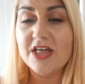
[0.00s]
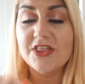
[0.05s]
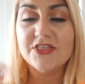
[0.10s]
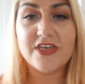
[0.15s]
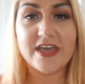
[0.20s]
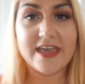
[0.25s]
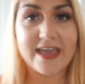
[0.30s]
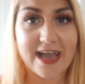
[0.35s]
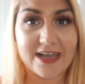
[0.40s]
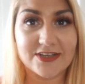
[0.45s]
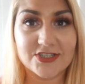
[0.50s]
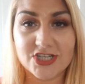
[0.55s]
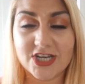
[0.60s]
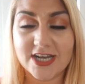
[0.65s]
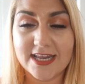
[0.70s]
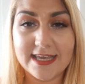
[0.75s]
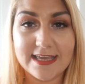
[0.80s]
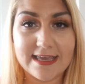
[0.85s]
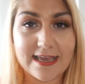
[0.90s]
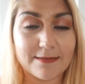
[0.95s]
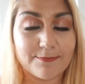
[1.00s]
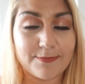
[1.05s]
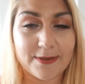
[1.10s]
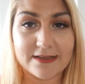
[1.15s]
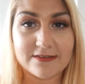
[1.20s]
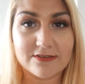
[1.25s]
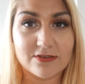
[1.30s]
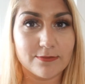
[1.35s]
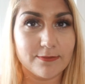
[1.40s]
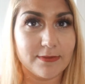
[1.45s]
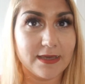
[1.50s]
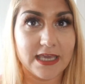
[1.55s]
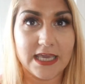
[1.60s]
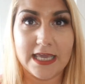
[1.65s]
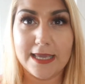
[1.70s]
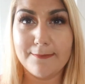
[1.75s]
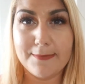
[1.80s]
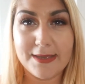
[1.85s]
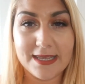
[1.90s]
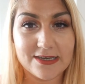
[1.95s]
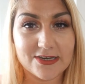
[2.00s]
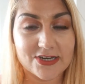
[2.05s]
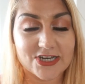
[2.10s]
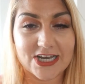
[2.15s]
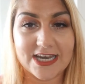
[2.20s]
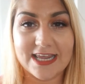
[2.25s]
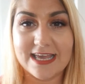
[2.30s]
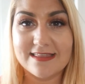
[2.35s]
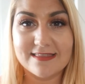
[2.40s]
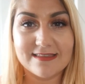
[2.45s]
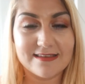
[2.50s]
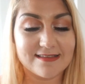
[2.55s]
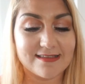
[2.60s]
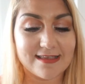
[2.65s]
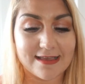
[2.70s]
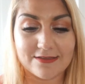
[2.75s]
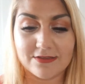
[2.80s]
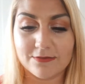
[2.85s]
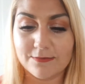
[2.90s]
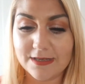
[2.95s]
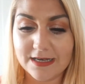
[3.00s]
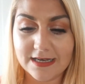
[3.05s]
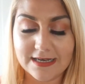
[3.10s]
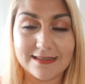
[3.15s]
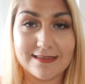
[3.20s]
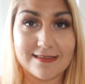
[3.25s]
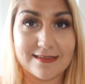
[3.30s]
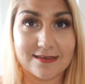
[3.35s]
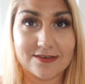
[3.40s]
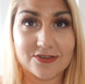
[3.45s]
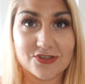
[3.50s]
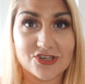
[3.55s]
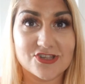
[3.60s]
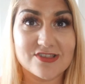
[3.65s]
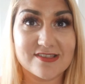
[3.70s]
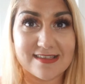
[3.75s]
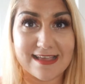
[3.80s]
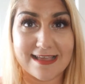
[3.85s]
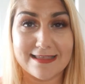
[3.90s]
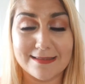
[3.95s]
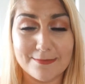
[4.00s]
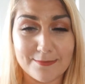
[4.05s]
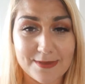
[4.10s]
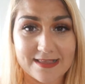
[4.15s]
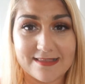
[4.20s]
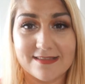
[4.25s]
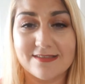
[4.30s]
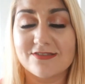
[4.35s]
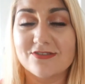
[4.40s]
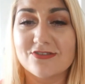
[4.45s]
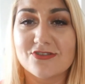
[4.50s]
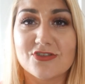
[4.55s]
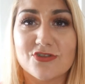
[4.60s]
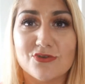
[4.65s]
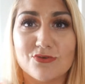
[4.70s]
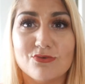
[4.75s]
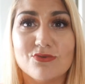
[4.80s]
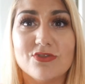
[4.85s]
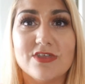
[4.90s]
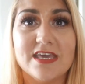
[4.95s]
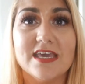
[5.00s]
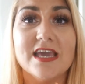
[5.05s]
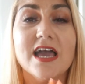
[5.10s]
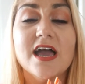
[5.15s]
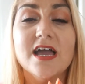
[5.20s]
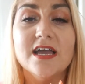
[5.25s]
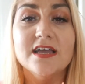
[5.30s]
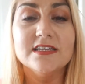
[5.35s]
They actually get back to me immediately and they said to me, listen, just send a message to the